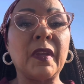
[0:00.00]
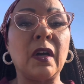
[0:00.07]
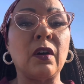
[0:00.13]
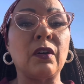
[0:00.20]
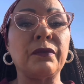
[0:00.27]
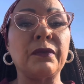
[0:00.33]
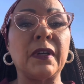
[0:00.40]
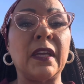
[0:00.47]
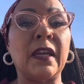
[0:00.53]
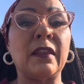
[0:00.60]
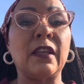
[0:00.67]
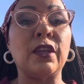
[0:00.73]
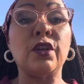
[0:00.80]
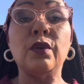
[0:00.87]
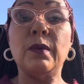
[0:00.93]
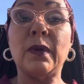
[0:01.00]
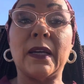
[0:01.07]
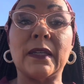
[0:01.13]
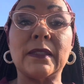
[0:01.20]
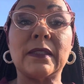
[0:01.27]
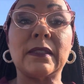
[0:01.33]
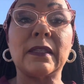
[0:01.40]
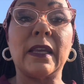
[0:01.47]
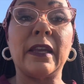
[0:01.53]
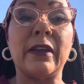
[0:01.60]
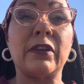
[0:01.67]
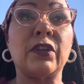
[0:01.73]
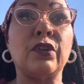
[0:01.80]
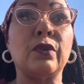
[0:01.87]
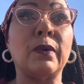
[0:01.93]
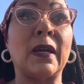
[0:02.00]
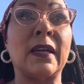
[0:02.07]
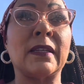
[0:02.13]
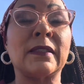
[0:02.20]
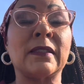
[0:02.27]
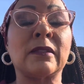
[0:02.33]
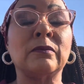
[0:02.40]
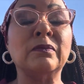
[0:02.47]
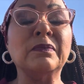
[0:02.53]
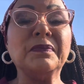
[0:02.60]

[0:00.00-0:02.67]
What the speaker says: over in the U.S., here in the U.S.,